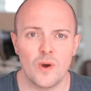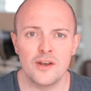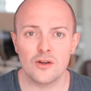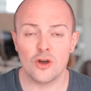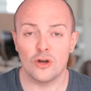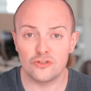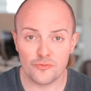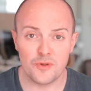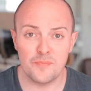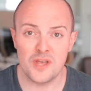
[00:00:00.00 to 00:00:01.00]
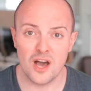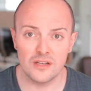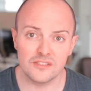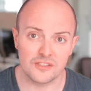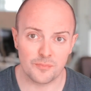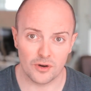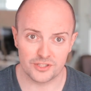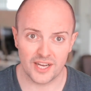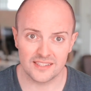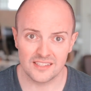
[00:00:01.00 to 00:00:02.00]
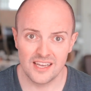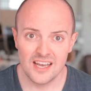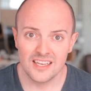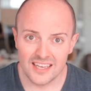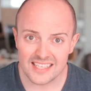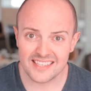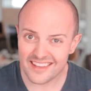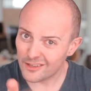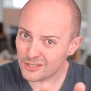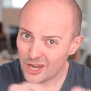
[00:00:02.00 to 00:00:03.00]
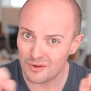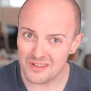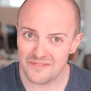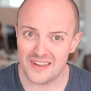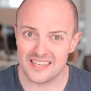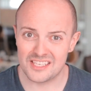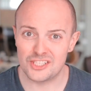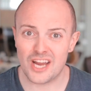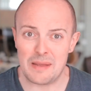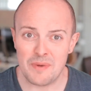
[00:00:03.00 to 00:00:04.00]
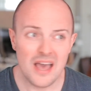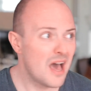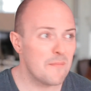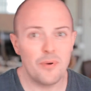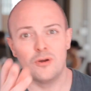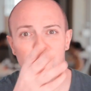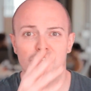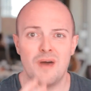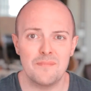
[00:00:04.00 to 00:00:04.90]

why not contribute PRs to the project? Let's get those coding fingers in shape and push some